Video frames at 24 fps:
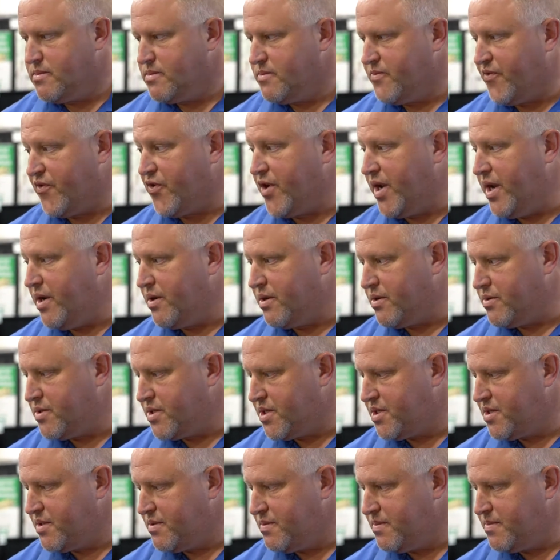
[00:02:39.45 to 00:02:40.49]
for
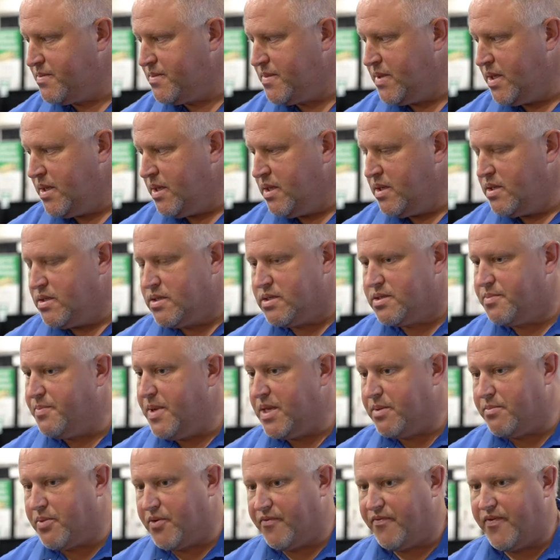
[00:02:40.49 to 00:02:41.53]
years. It's
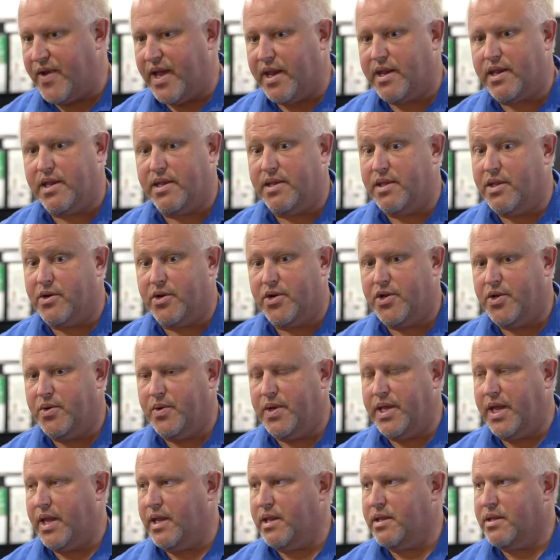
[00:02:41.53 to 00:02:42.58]
been perfected. They're
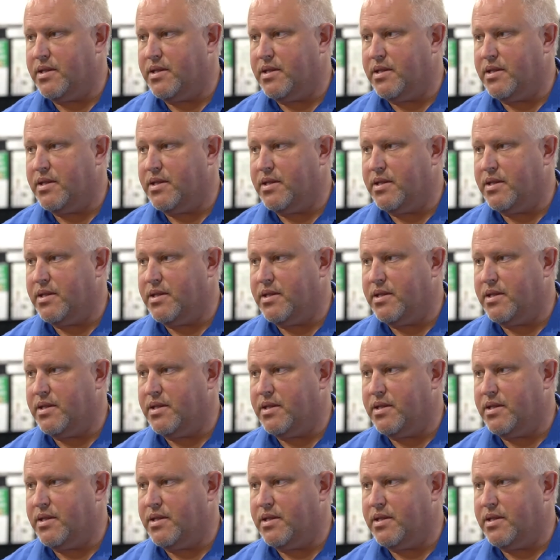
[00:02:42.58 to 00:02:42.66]
doing it